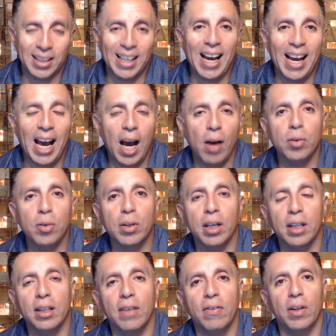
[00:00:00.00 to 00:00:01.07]
And how you
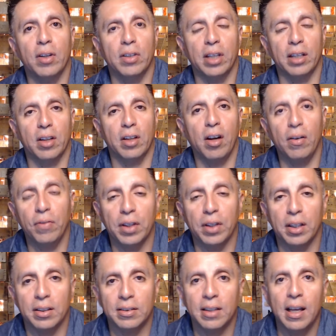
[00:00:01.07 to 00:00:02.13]
can develop that
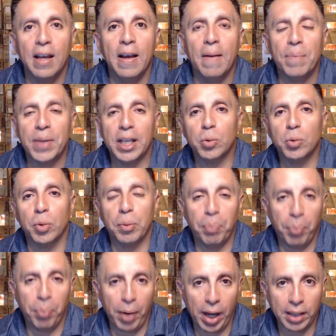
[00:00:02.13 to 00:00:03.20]
confidence is with
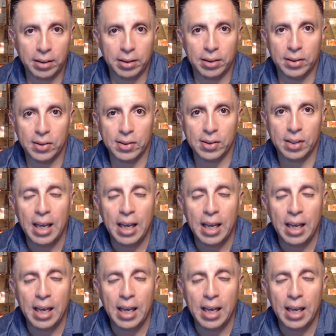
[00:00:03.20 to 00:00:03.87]
practice.